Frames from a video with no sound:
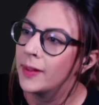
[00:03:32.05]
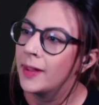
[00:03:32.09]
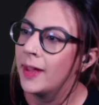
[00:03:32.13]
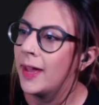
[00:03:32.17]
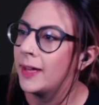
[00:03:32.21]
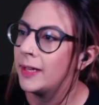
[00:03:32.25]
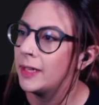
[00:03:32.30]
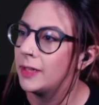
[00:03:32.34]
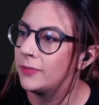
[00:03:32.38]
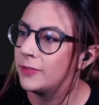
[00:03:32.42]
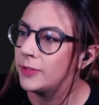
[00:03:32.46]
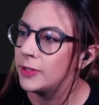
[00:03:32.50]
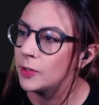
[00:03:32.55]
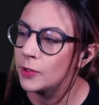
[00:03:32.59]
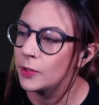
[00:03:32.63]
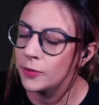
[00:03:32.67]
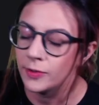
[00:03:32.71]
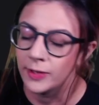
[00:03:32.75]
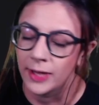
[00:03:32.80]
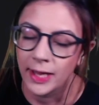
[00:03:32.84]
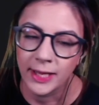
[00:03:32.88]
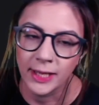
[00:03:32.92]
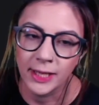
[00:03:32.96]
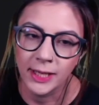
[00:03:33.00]
And if you
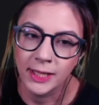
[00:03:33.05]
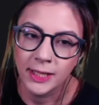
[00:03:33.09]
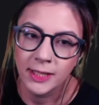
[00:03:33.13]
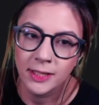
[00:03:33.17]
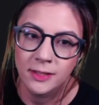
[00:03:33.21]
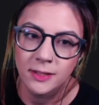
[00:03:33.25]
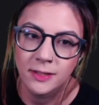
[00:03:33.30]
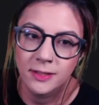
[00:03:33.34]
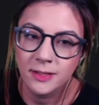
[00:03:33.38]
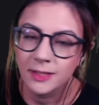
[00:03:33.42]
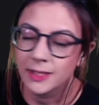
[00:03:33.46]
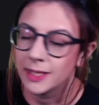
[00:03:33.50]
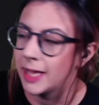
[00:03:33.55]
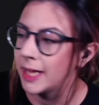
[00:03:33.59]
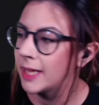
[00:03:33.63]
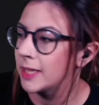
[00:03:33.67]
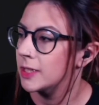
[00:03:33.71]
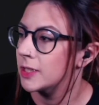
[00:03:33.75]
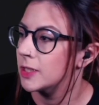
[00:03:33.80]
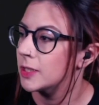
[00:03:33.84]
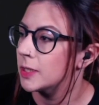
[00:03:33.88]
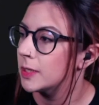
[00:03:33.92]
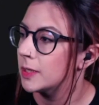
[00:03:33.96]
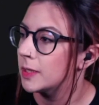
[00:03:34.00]
created /hello.js,